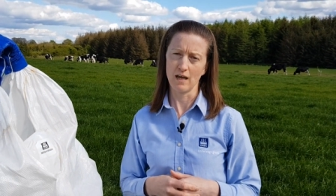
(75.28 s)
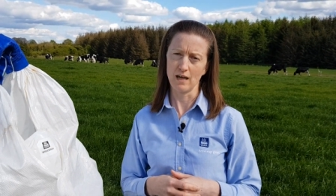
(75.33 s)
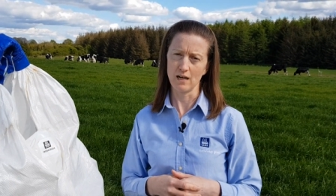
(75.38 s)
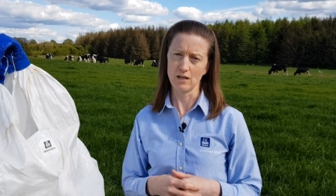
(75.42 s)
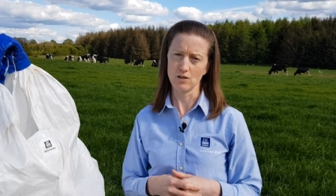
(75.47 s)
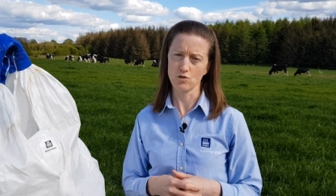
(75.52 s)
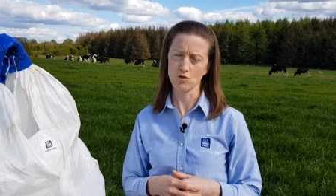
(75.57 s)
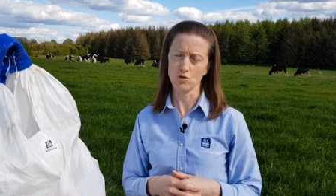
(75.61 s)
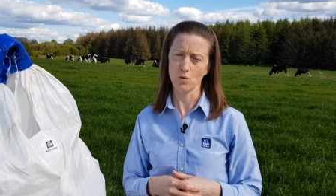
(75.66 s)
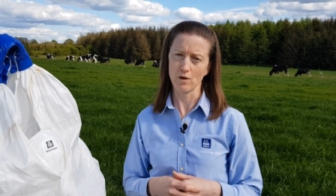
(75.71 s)

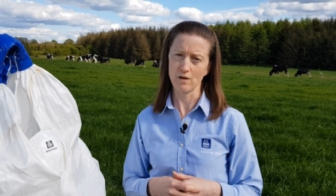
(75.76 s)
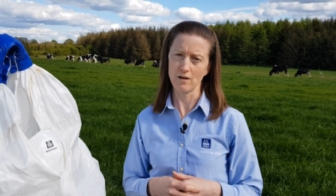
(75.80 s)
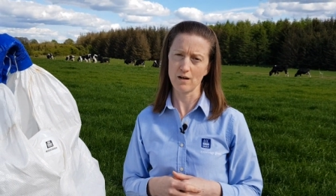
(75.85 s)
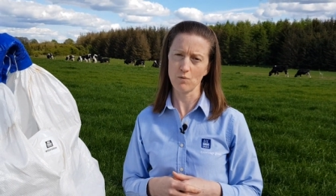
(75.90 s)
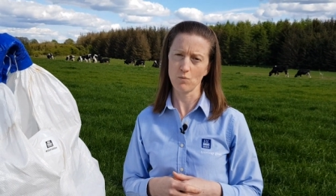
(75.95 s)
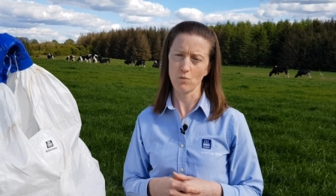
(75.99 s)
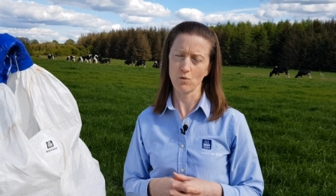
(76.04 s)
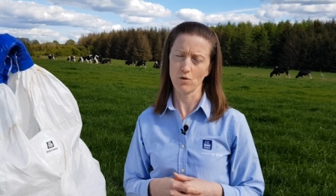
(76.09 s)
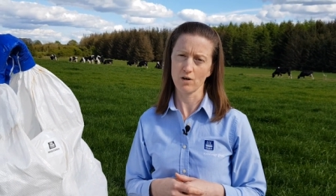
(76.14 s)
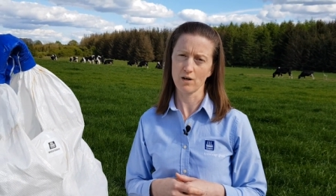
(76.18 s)
uh, to our
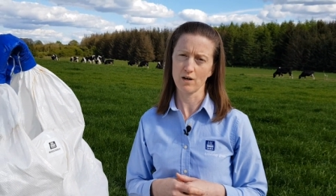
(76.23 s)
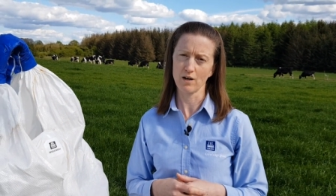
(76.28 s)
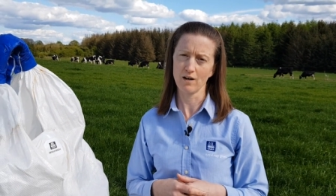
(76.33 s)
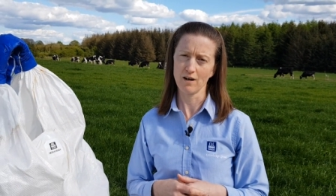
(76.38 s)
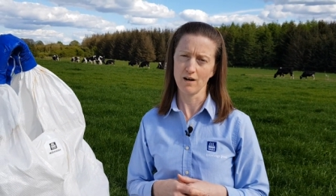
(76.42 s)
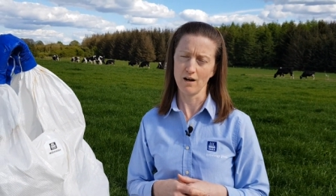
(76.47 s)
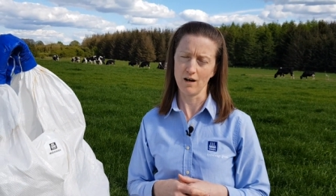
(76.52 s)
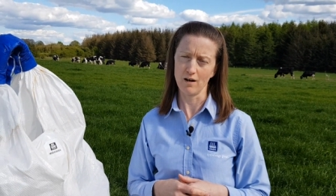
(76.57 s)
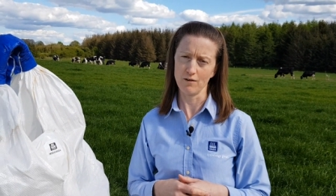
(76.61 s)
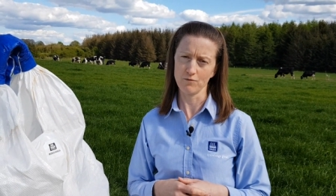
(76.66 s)
network
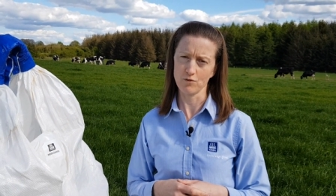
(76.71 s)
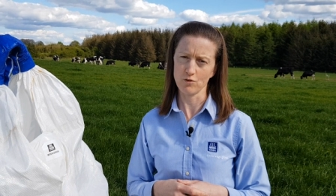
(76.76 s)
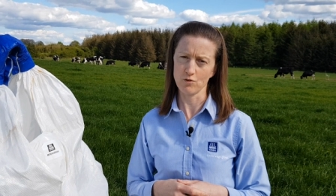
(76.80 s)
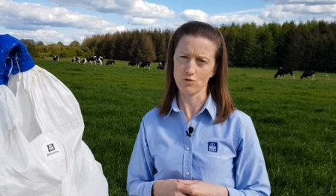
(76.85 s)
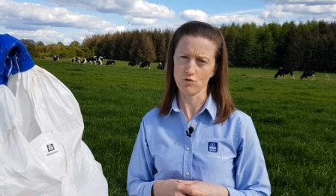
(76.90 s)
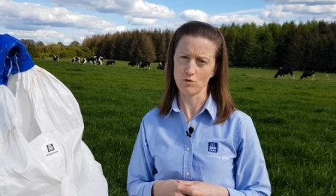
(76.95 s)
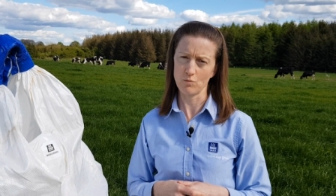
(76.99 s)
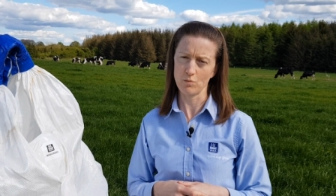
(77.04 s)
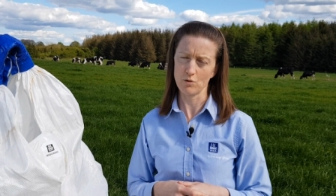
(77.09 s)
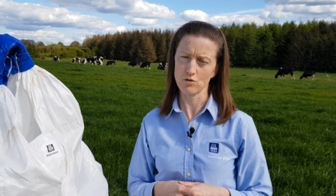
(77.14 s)
of
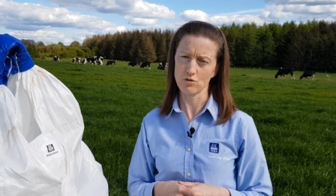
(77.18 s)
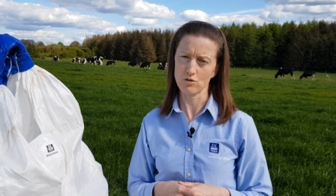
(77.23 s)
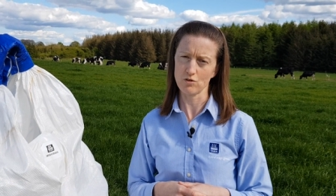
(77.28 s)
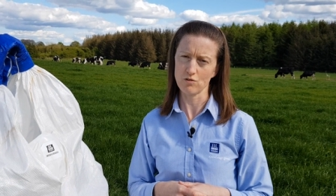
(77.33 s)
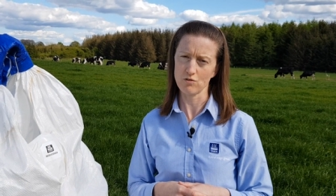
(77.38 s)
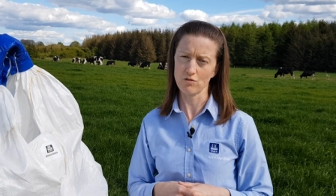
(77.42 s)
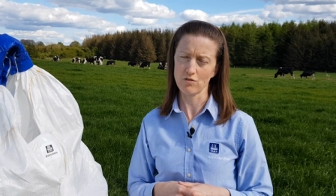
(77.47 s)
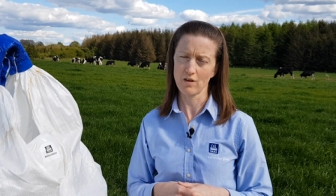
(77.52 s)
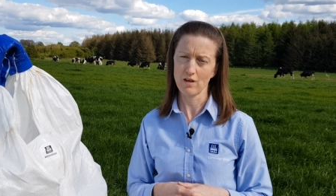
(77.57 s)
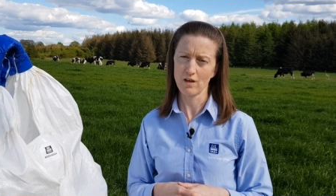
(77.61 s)

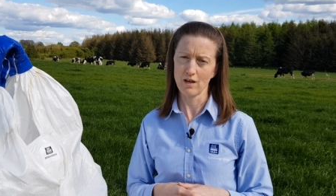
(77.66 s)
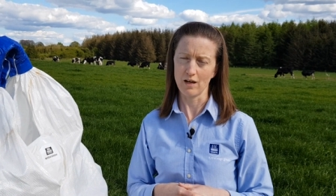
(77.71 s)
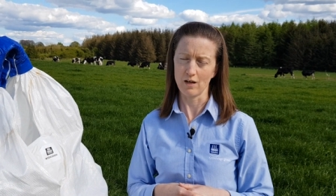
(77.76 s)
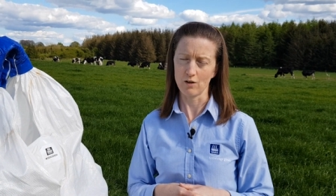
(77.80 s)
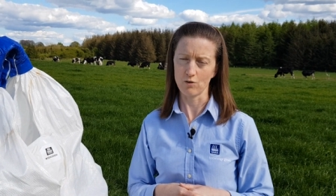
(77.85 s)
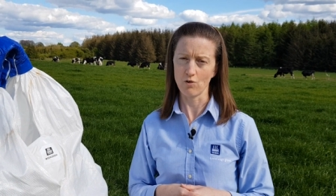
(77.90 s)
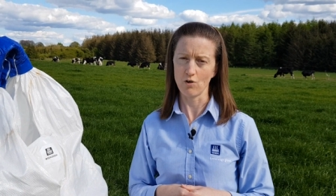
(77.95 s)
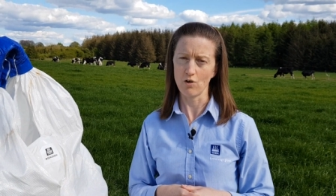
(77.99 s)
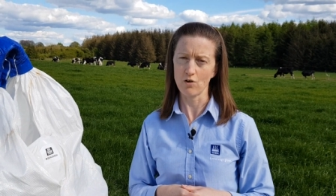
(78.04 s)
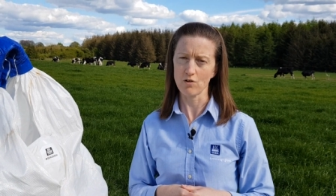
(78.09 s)
distributors
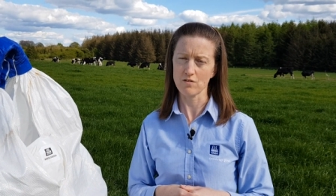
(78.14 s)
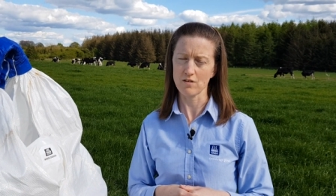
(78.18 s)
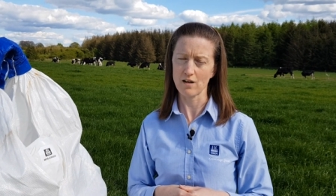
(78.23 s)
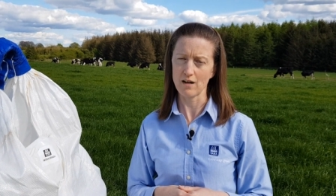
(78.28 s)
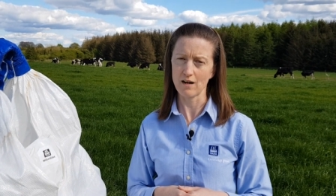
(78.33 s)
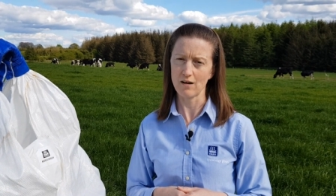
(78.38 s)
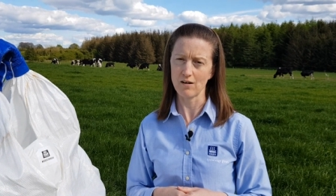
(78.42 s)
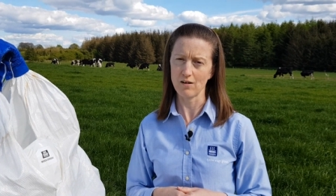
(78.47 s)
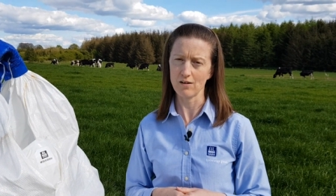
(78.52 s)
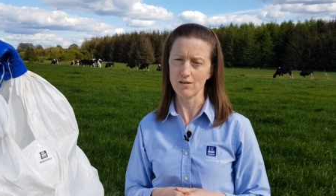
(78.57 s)
across
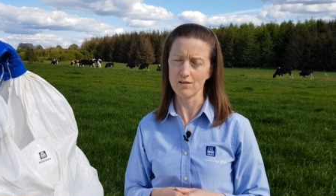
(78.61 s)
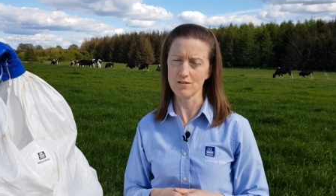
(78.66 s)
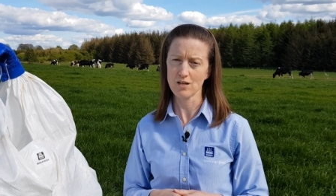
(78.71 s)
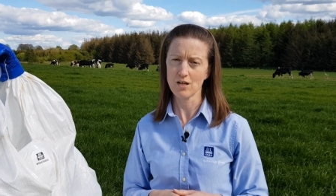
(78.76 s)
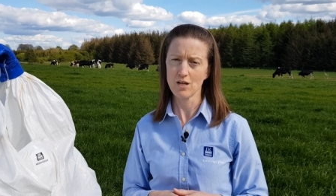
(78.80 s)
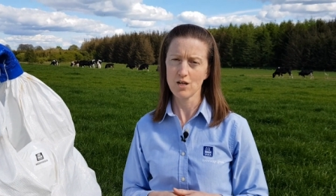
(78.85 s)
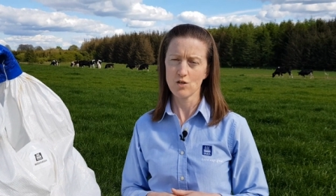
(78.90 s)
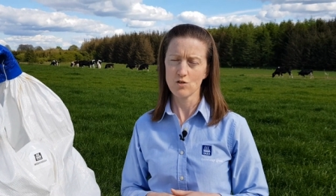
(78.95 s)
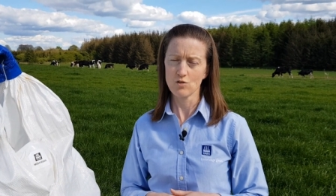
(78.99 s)
Ireland.